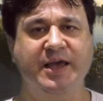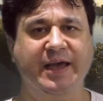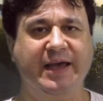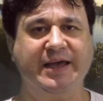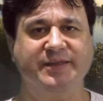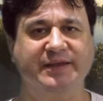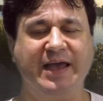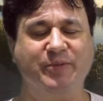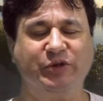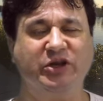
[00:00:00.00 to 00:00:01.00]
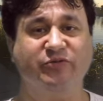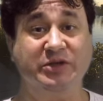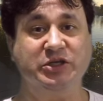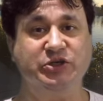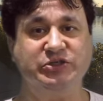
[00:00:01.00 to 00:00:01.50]
Uh, the camera that I've
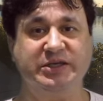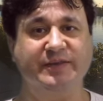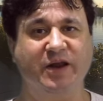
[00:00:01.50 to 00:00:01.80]
been using,